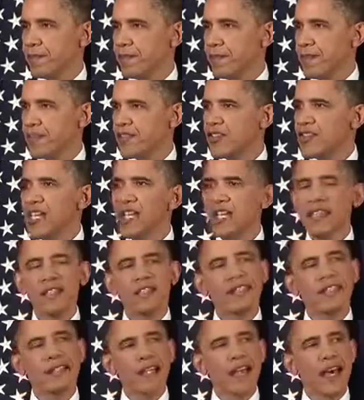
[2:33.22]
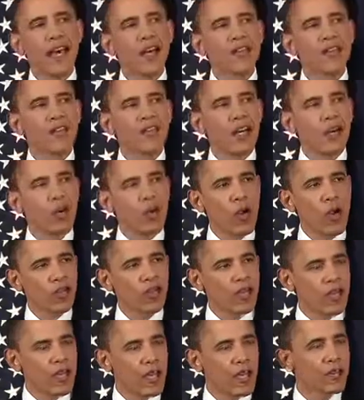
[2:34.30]
In cities and towns
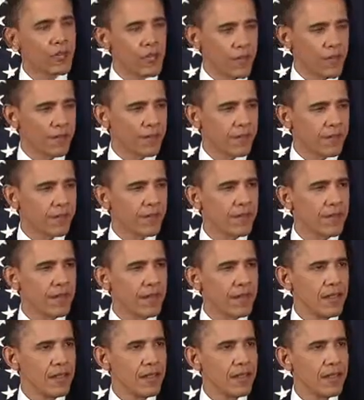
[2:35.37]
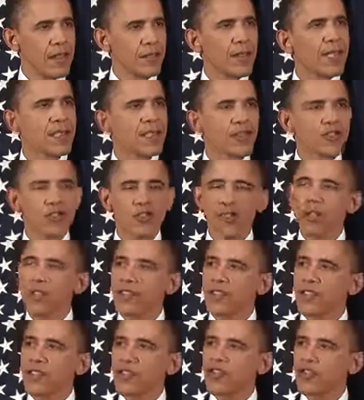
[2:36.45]
across the country, Libyans took
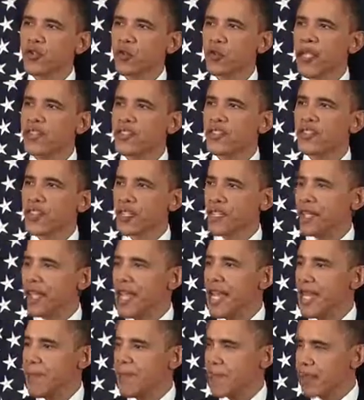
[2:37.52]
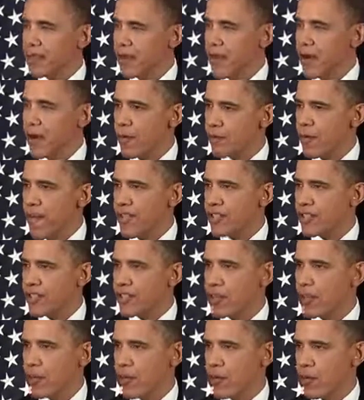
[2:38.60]
to the streets to claim their basic
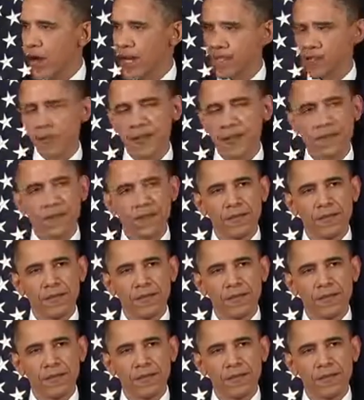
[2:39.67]
human rights.